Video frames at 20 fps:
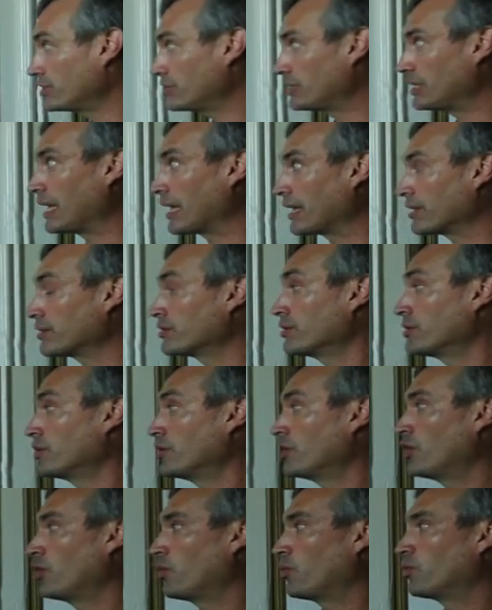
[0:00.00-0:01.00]
again
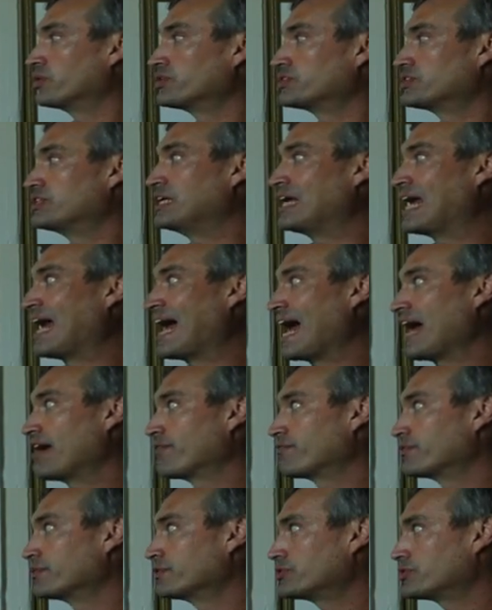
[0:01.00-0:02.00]
was the
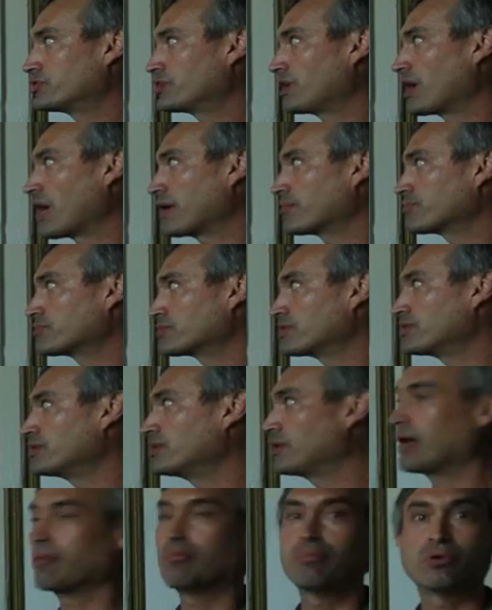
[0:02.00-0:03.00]
average times the
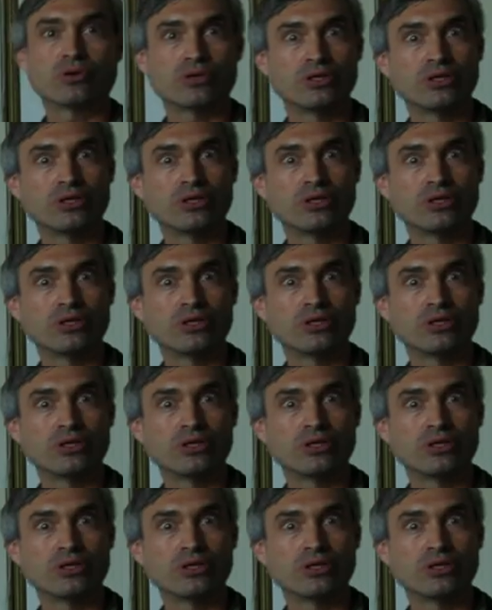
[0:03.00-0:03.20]
number